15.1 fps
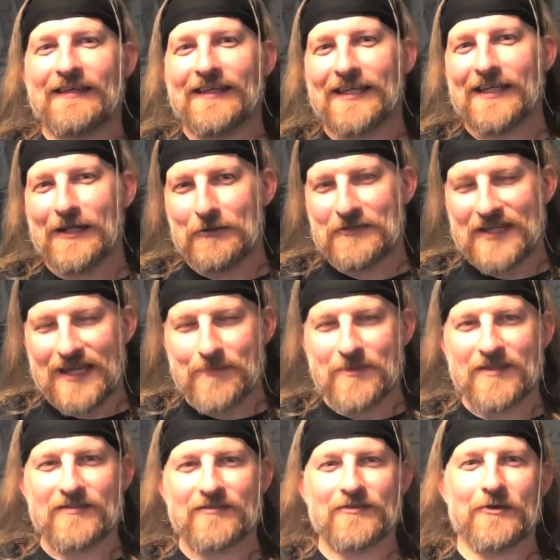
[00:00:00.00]
you know,
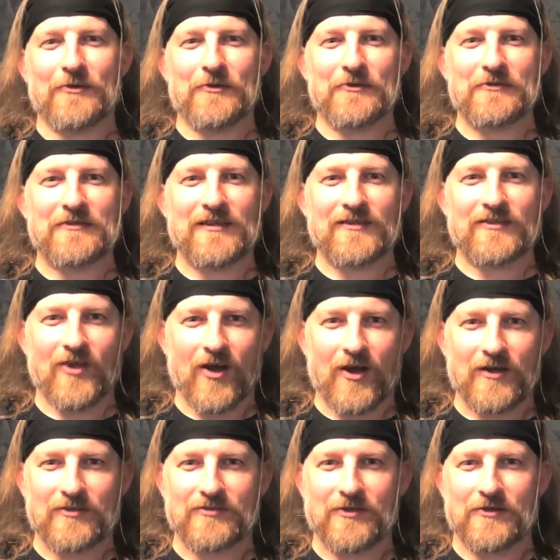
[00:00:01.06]
Demon Souls and
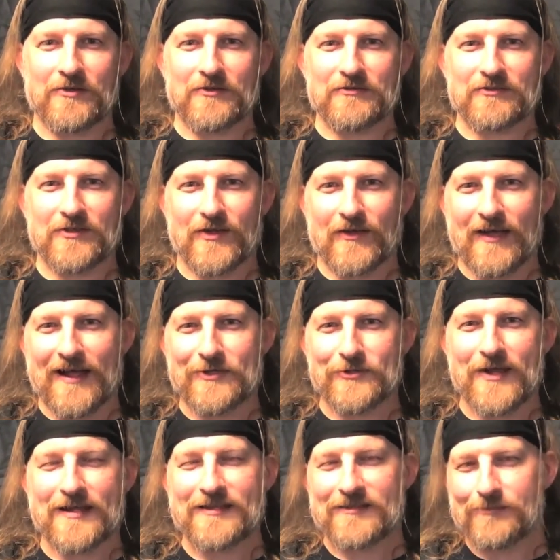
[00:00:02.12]
Dark Souls, so I
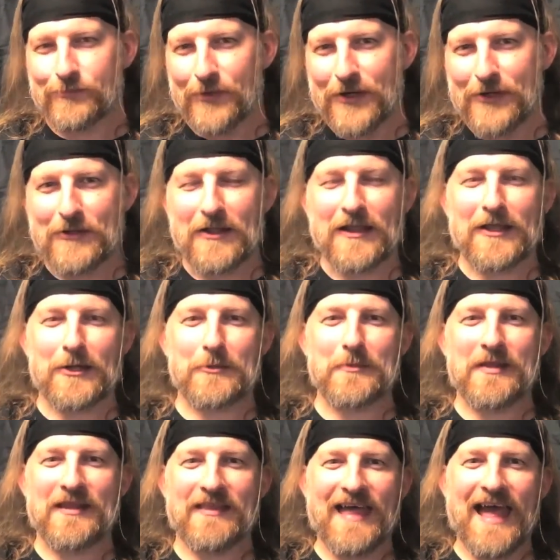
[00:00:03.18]
tried to sprinkle a little
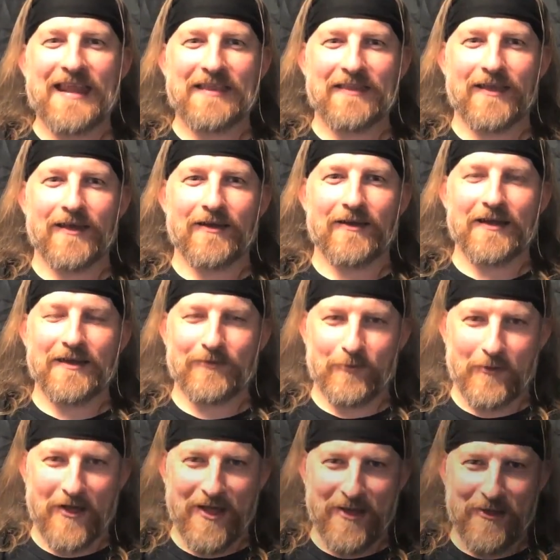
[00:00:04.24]
bit of that in there as
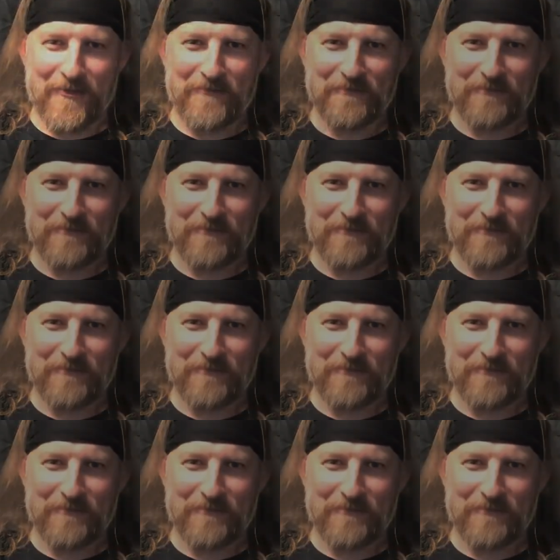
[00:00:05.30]
well.